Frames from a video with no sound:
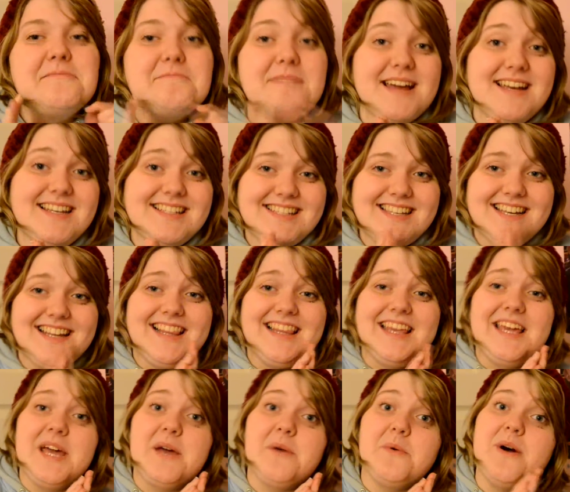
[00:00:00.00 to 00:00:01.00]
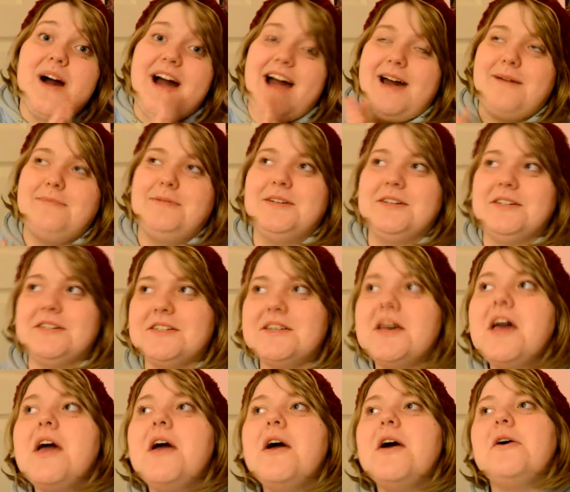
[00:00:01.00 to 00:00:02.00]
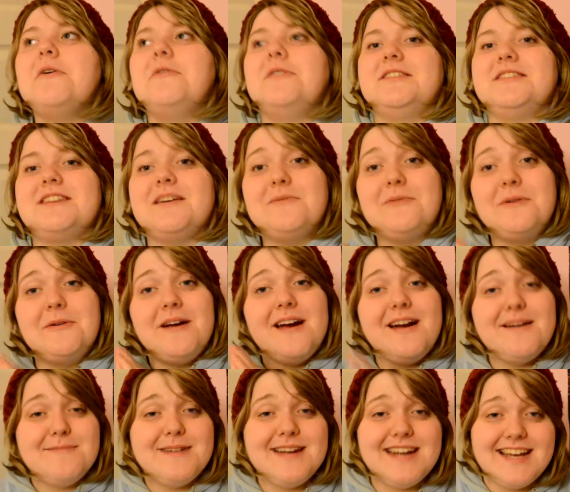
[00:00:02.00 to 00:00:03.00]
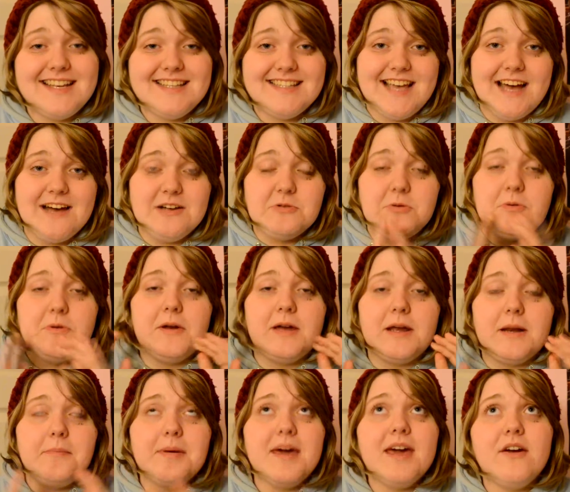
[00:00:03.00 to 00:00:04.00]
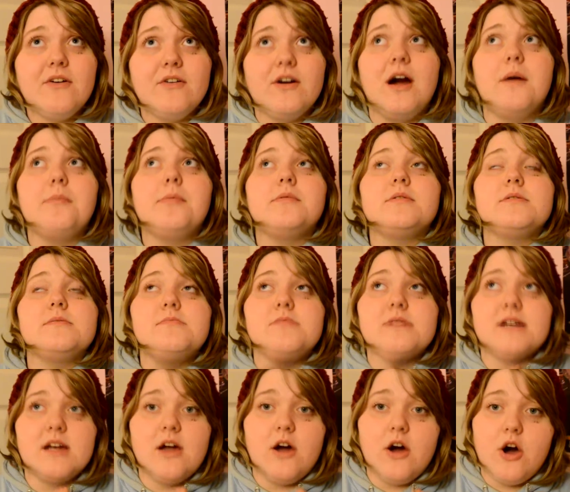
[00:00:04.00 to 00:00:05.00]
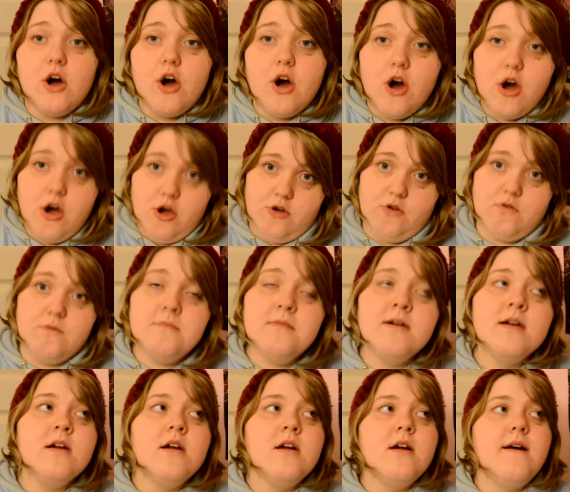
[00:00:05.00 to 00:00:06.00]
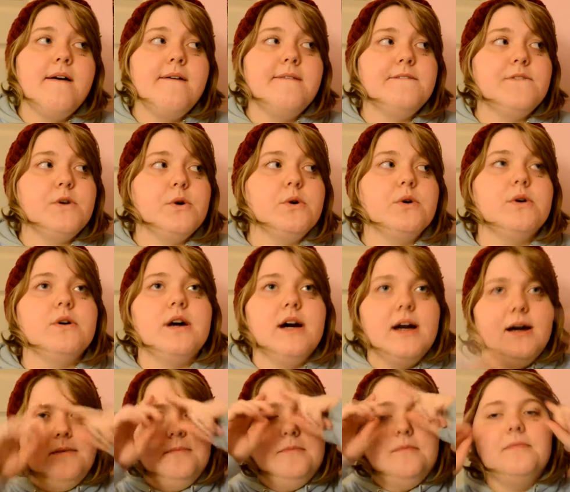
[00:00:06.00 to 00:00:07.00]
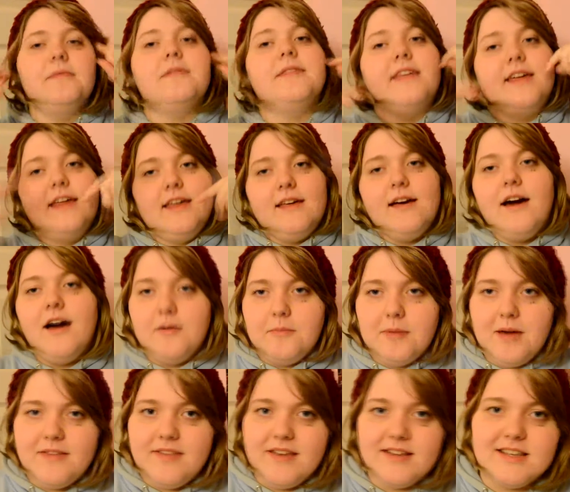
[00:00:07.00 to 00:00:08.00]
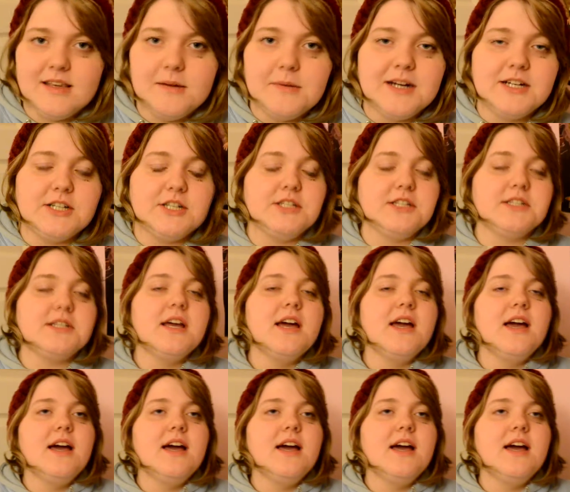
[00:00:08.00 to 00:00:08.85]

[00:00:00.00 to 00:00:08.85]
Basically what happened was that we were at my nan's house, we were going to pick her up to bring her home for the birthday celebrations.